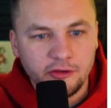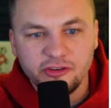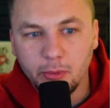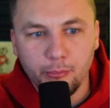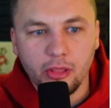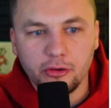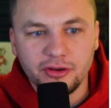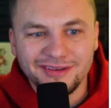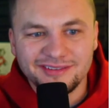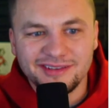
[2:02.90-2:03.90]
Jimmy Butler
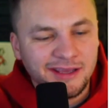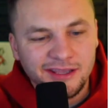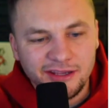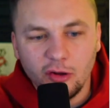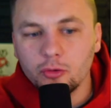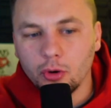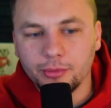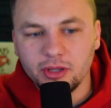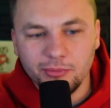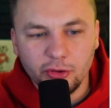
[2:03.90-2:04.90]
going to sit. You know, who are
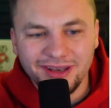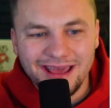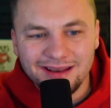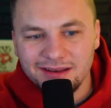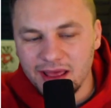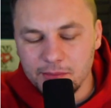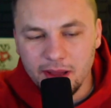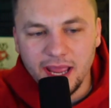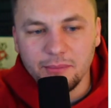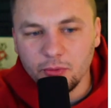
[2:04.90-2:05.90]
we going to be looking at
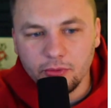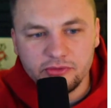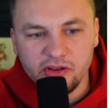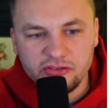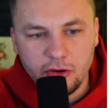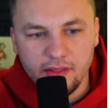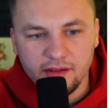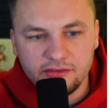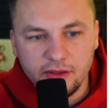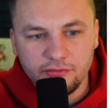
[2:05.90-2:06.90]
Miami? We'll touch on all
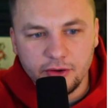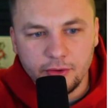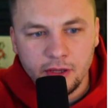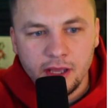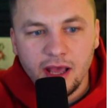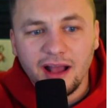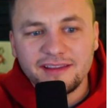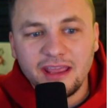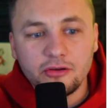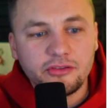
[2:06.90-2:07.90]
that stuff here.
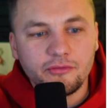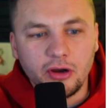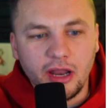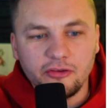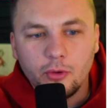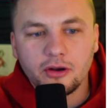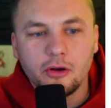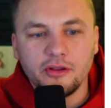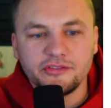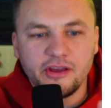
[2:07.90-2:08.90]
Caris LeVert, I do want to
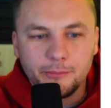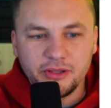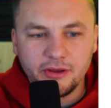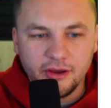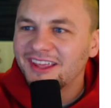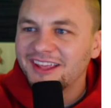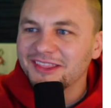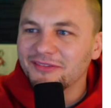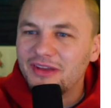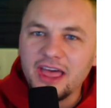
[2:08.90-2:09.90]
call this out because
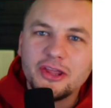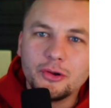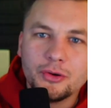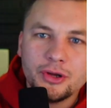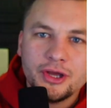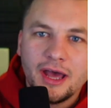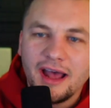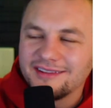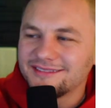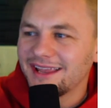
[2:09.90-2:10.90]
the value,
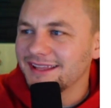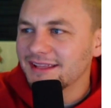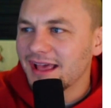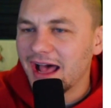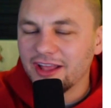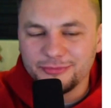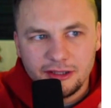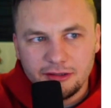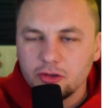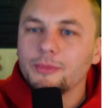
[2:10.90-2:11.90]
Seti
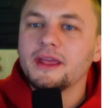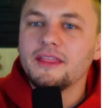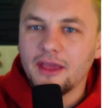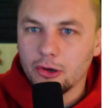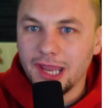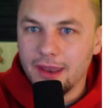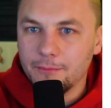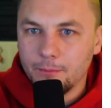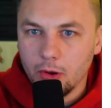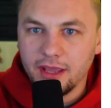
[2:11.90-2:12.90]
Osman could be there again.
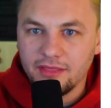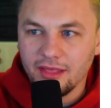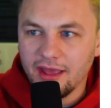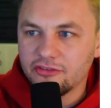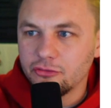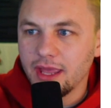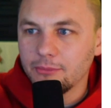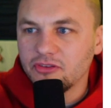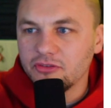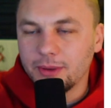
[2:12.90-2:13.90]
Okay, the last two
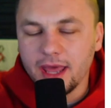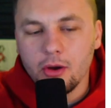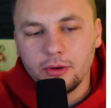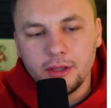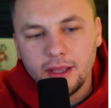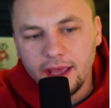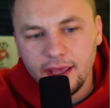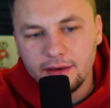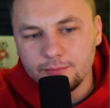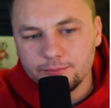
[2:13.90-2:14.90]
games he's been out,
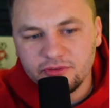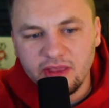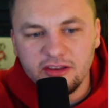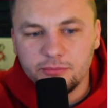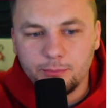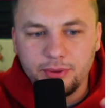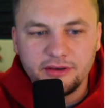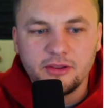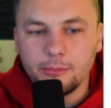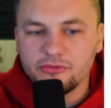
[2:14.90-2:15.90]
and Seti's
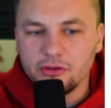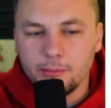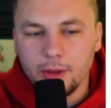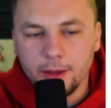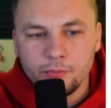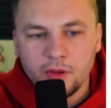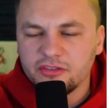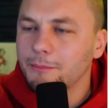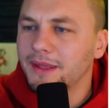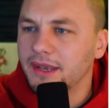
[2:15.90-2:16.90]
picked up some
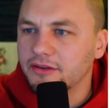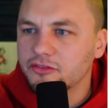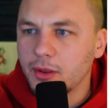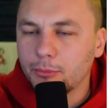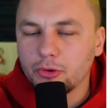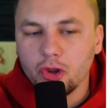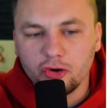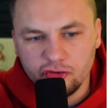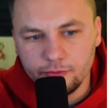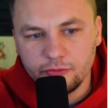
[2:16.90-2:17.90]
minutes in
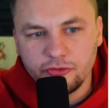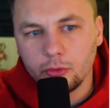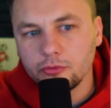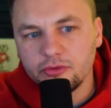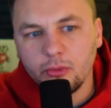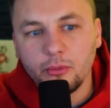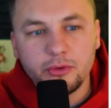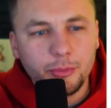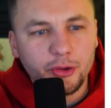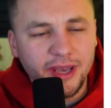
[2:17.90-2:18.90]
production. So someone we
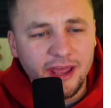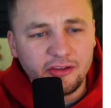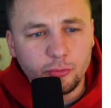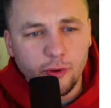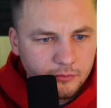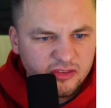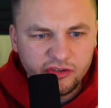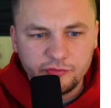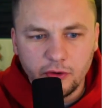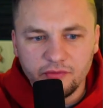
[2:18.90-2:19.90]
could be looking at as well,
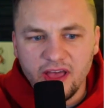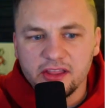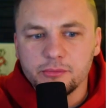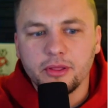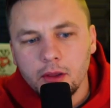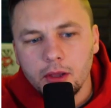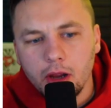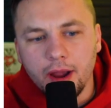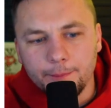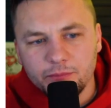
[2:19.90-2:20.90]
just for a value play.
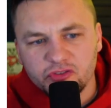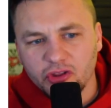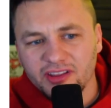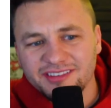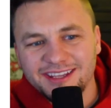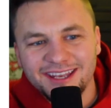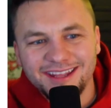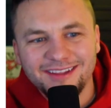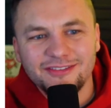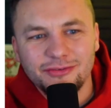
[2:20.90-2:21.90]
All right, so let's get
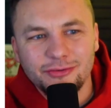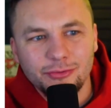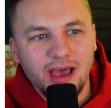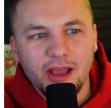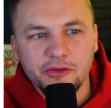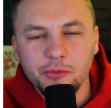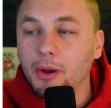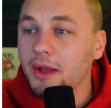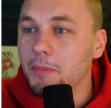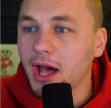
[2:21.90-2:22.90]
into the
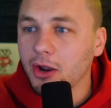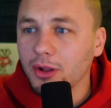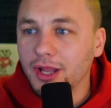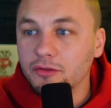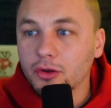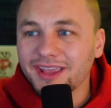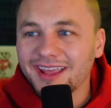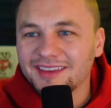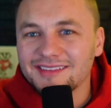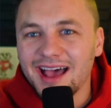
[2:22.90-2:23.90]
Occupy model and look
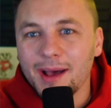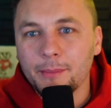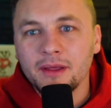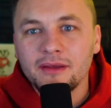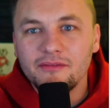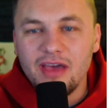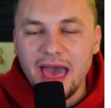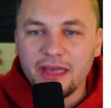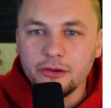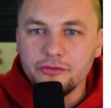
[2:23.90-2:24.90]
at the top
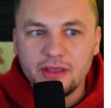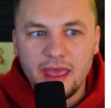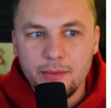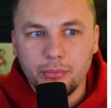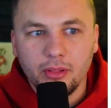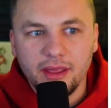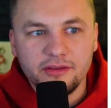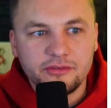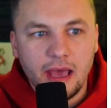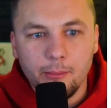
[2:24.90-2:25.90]
values and
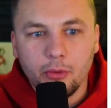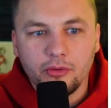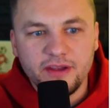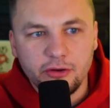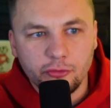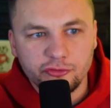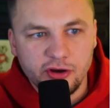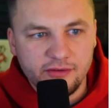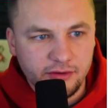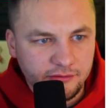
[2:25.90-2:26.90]
plays on both FanDuel and
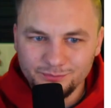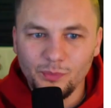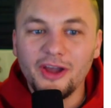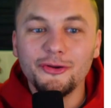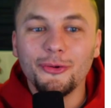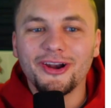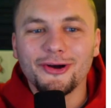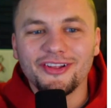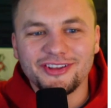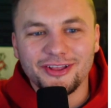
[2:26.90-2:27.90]
DraftKings. I do want to
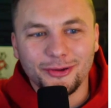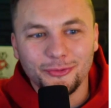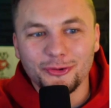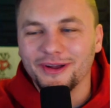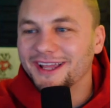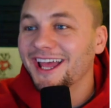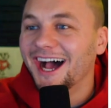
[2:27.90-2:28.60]
call this out though, real quick.